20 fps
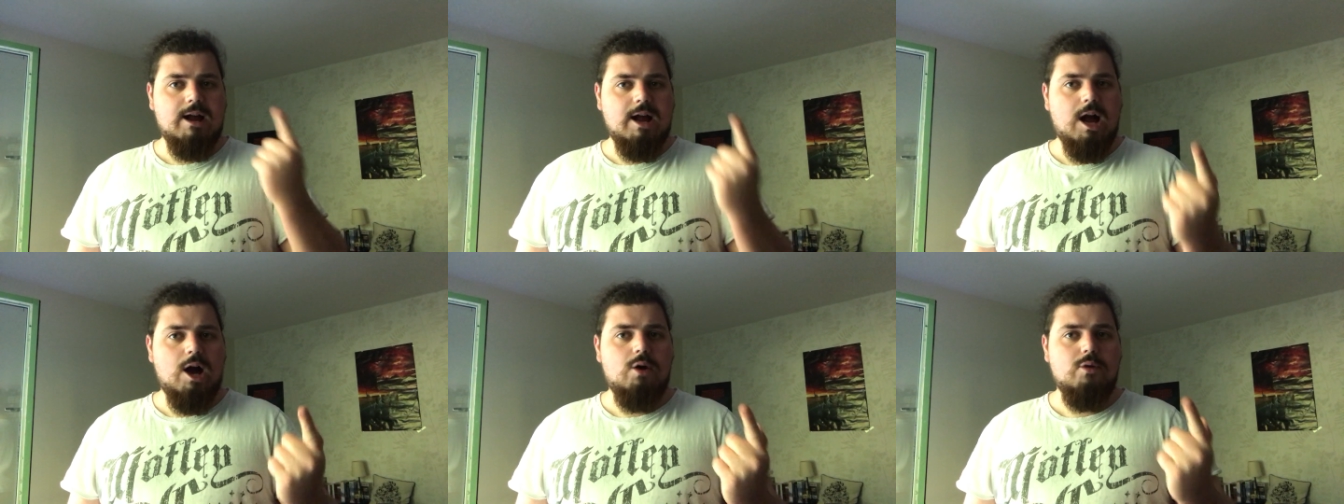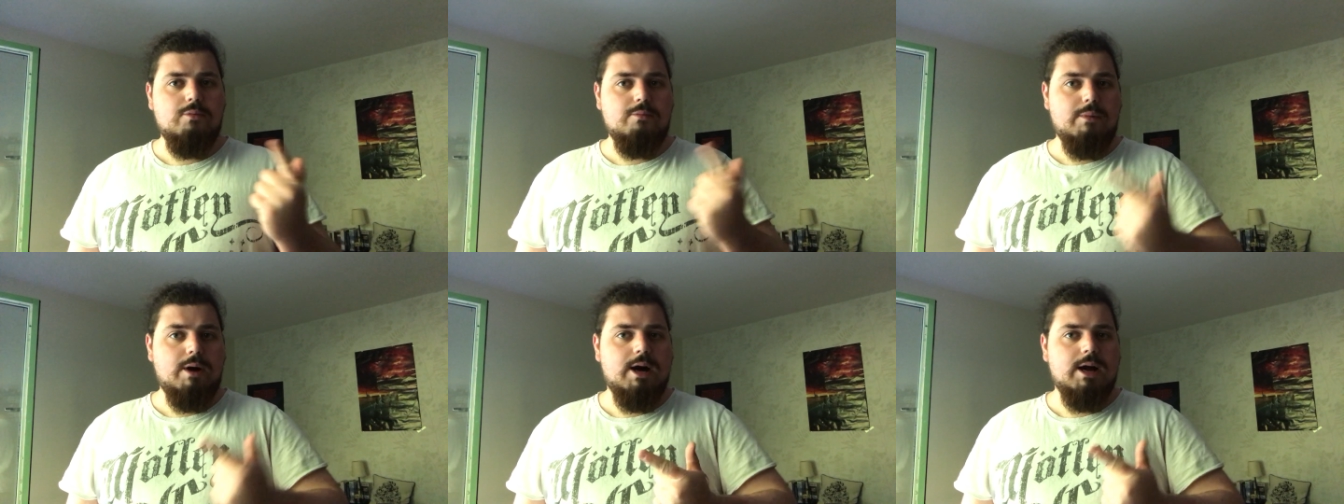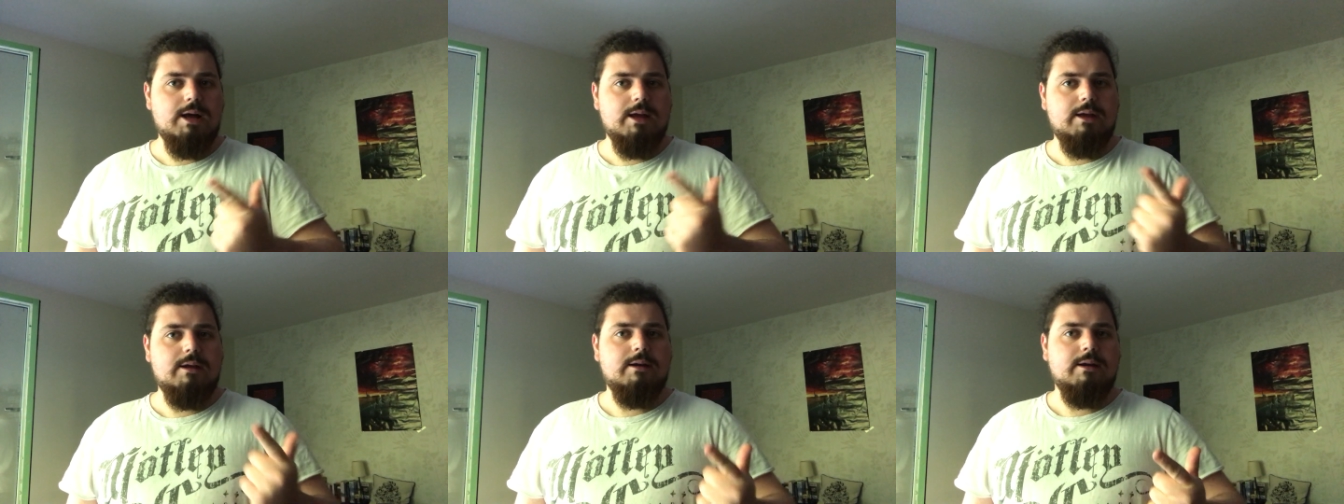how
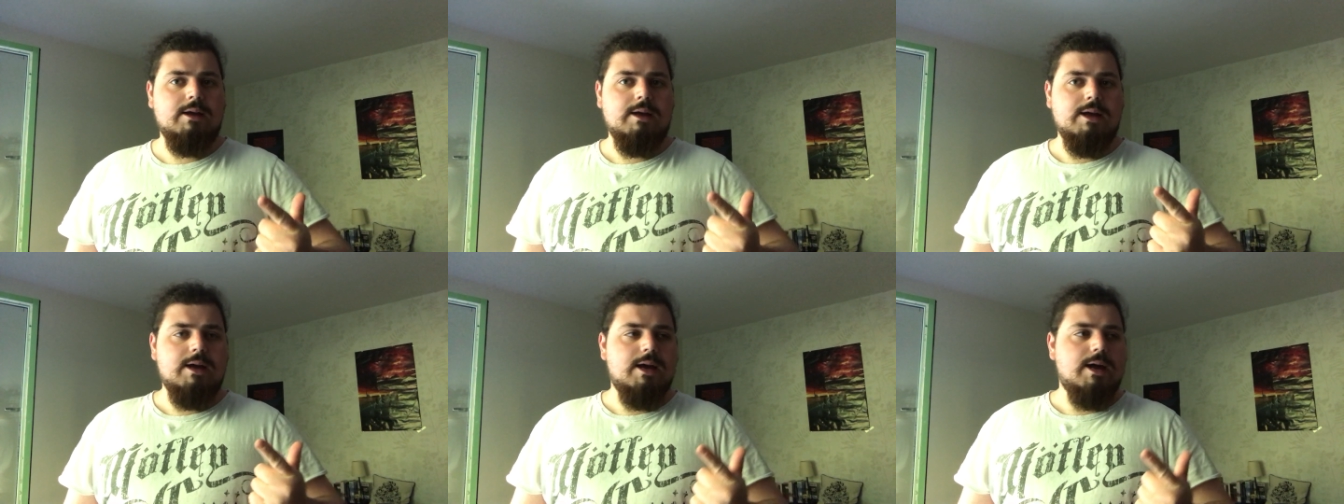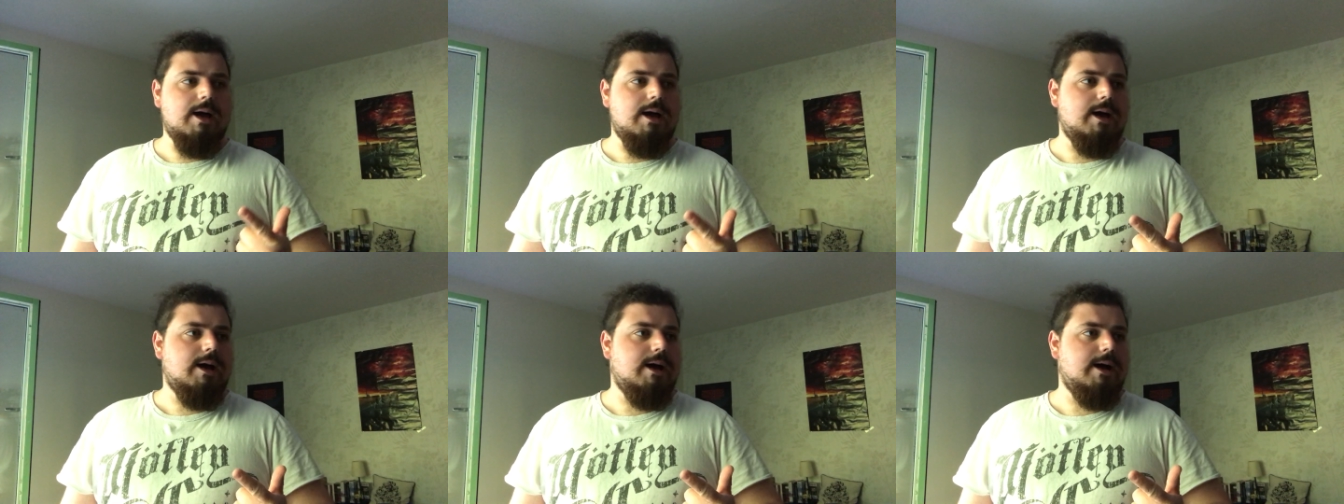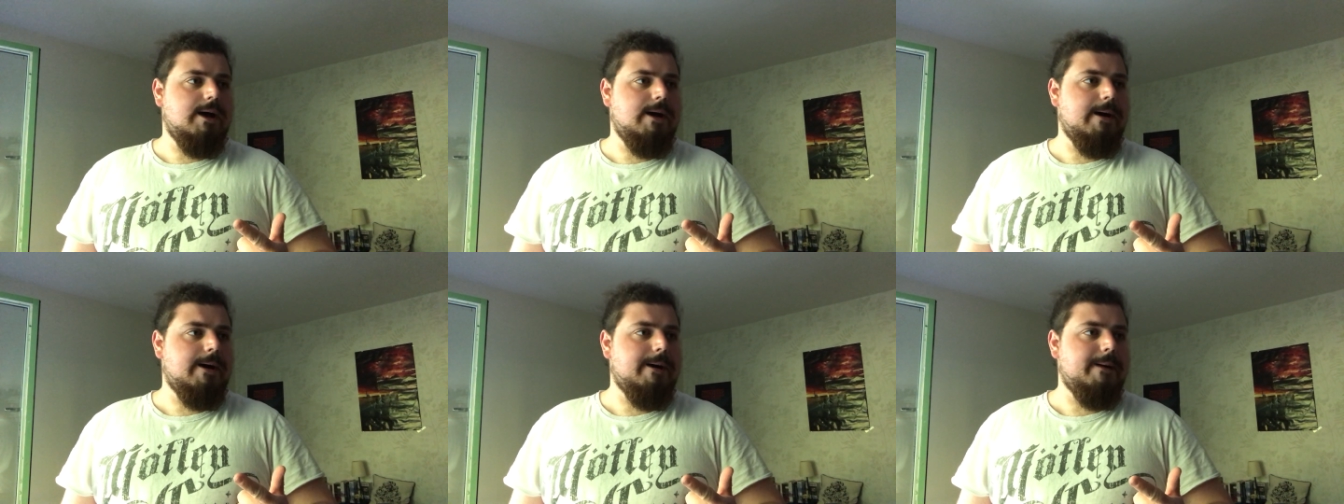my
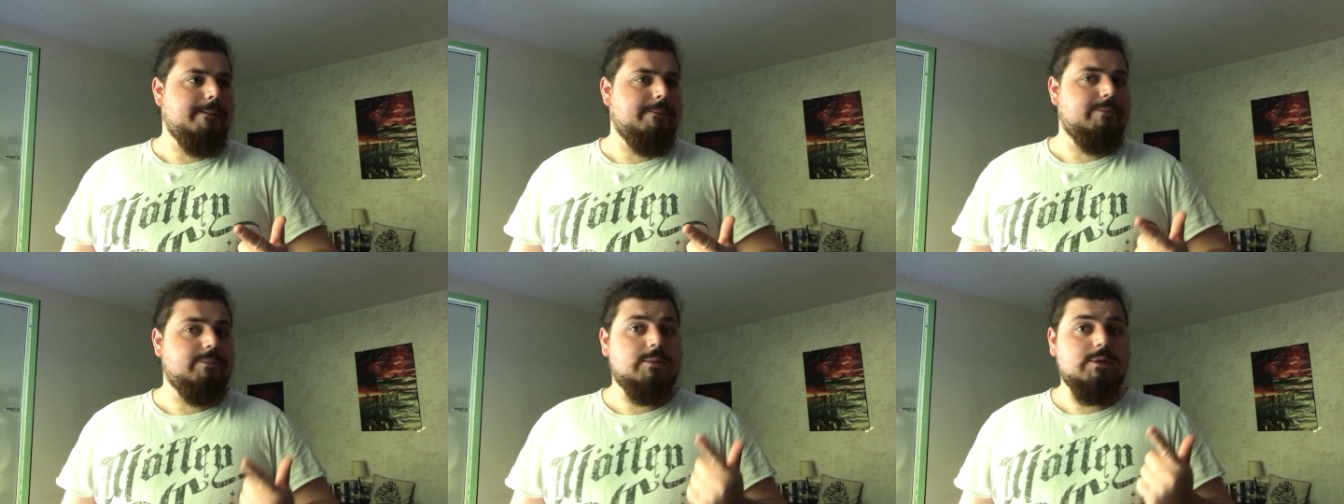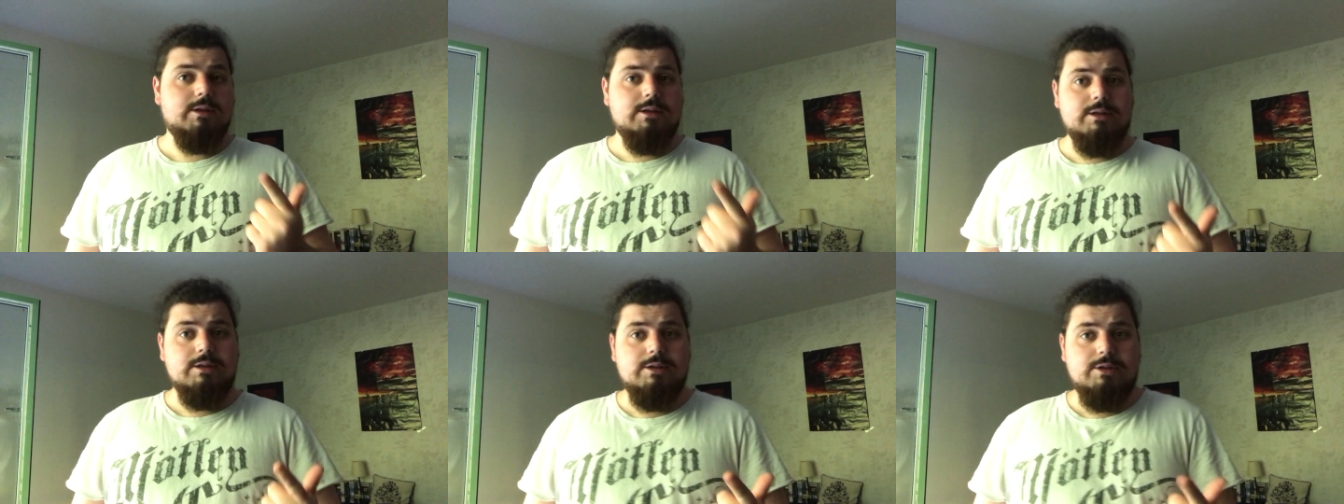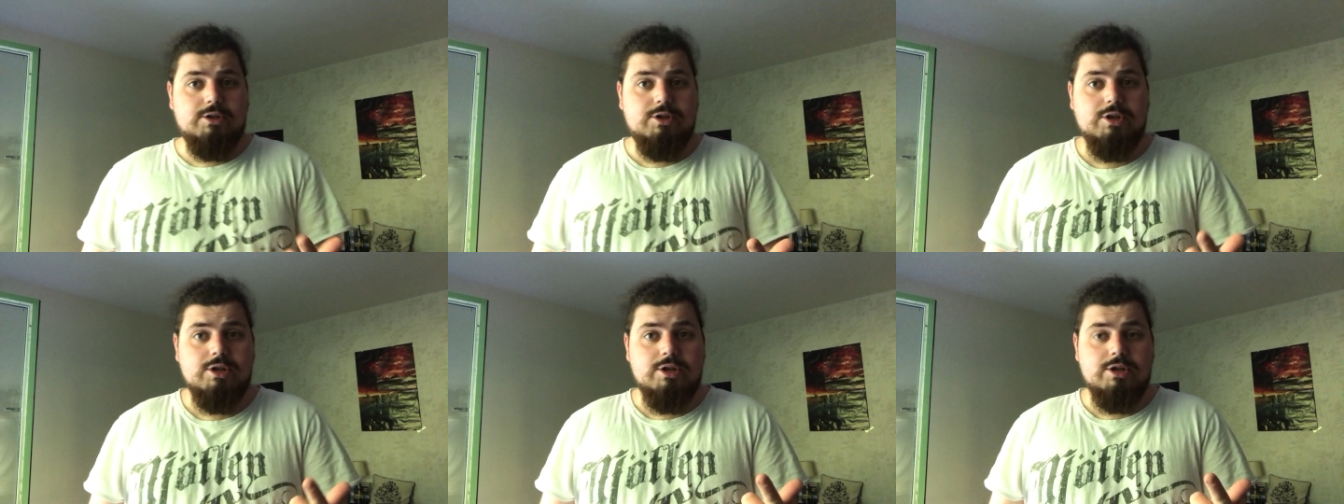um,
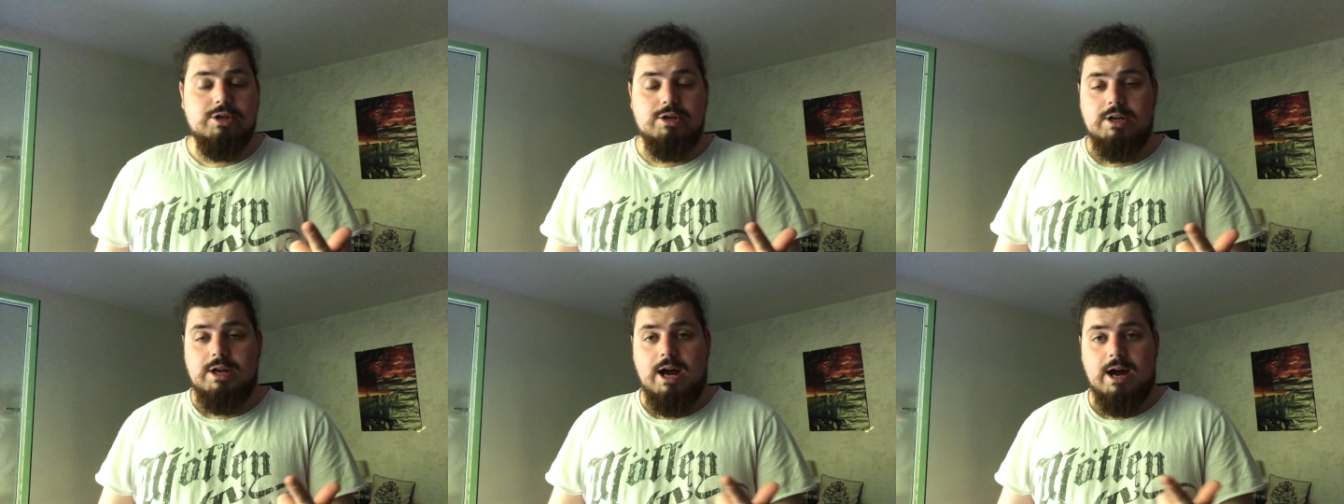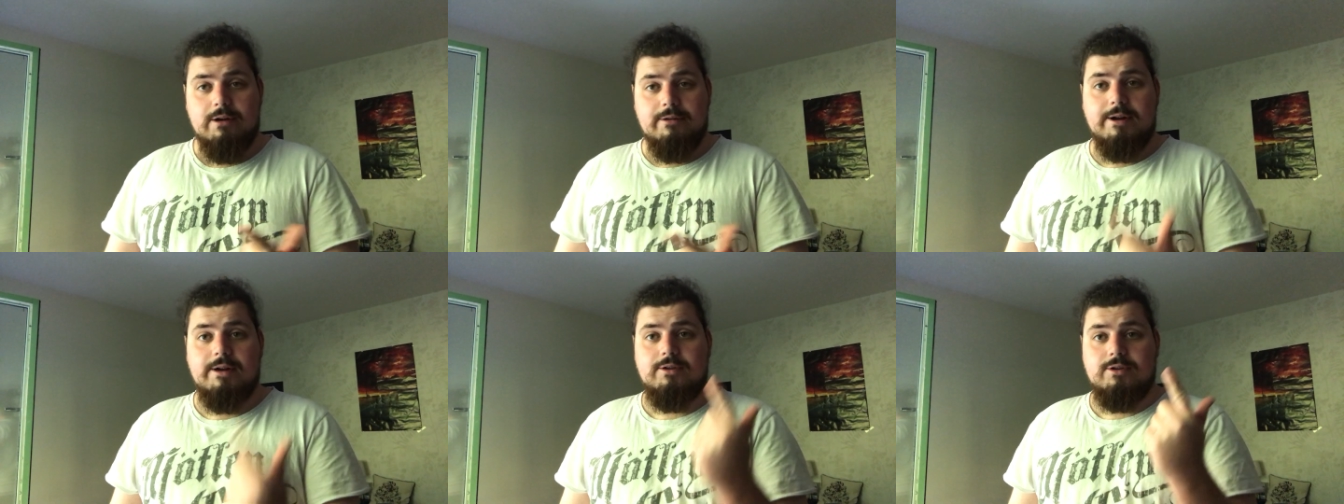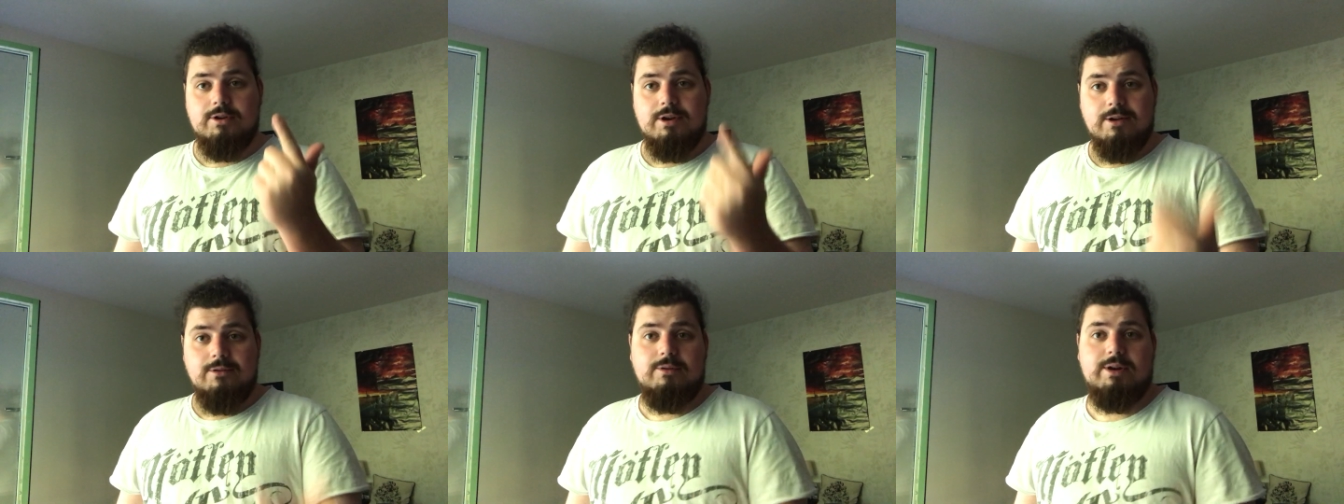
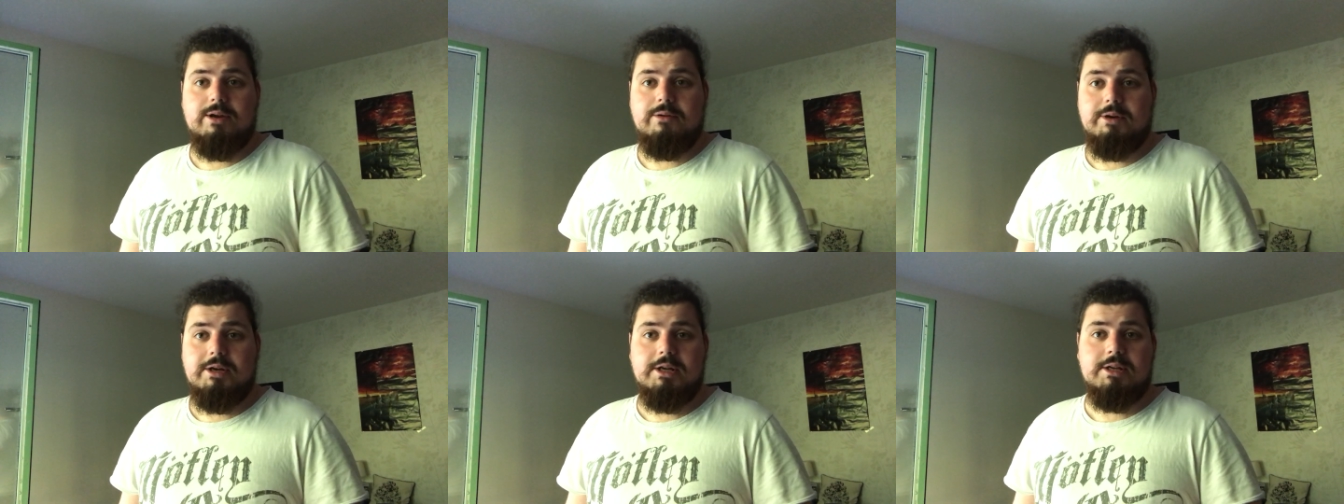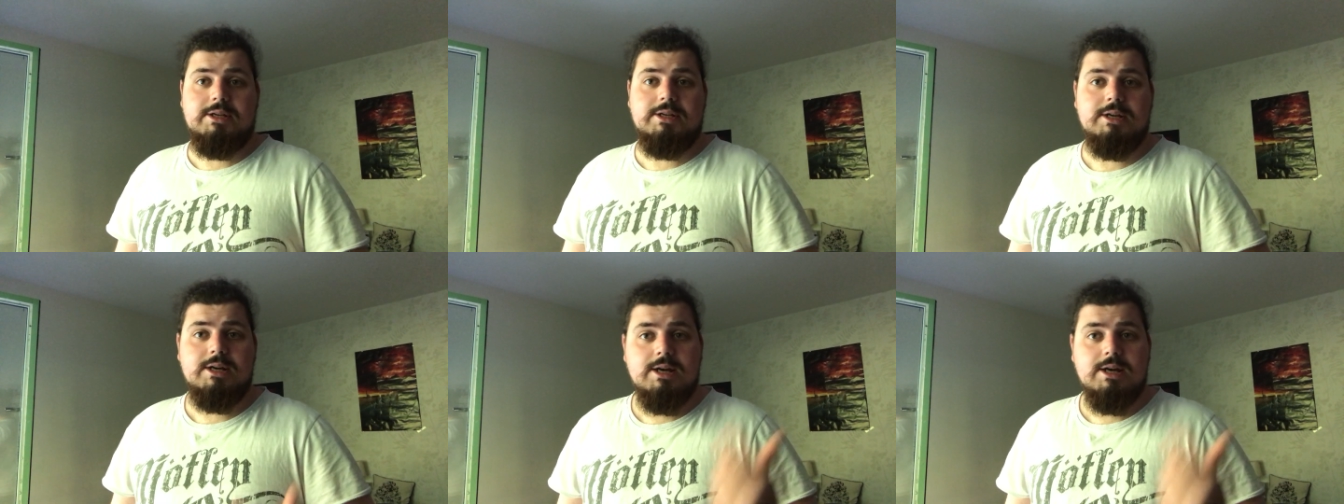current reread